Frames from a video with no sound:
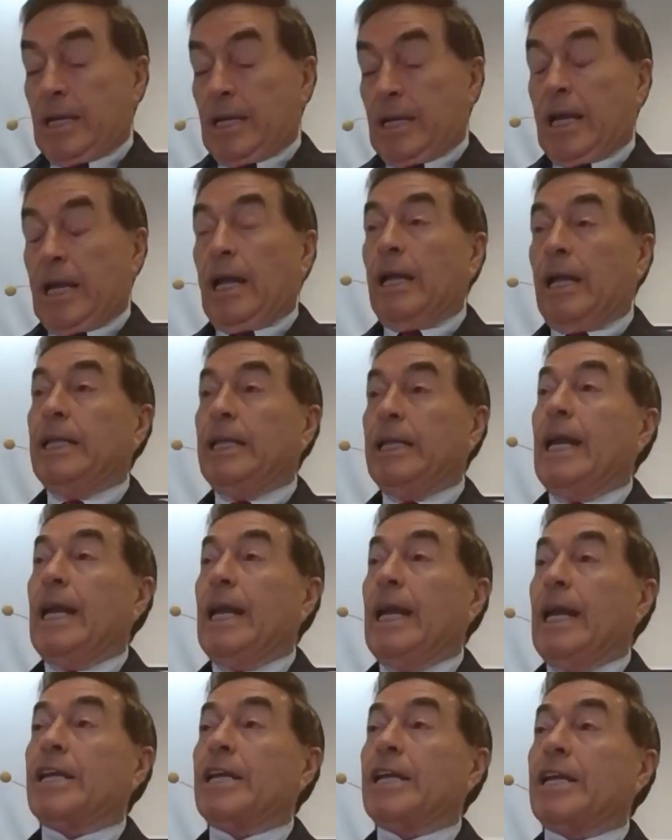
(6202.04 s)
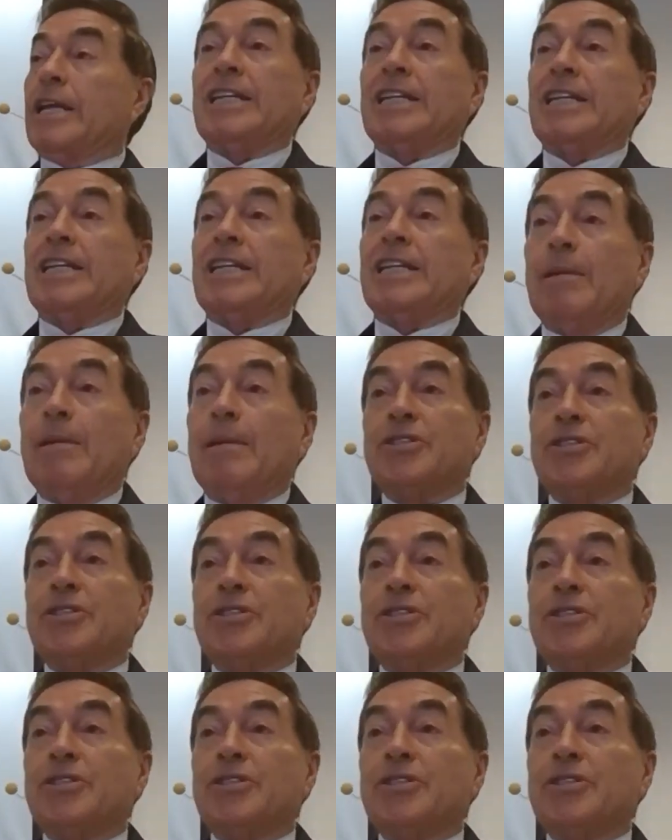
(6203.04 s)
there are psalms that are
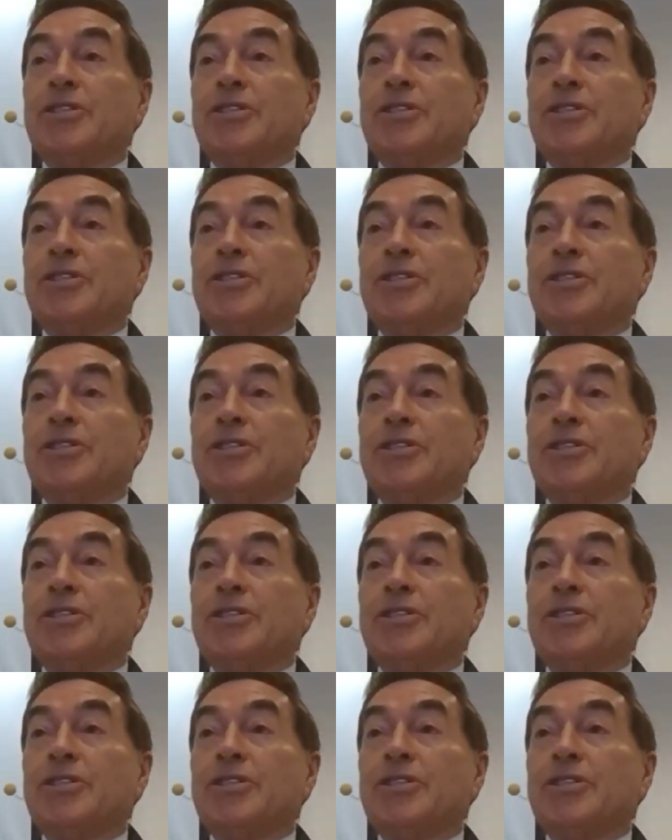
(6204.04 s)
messianics.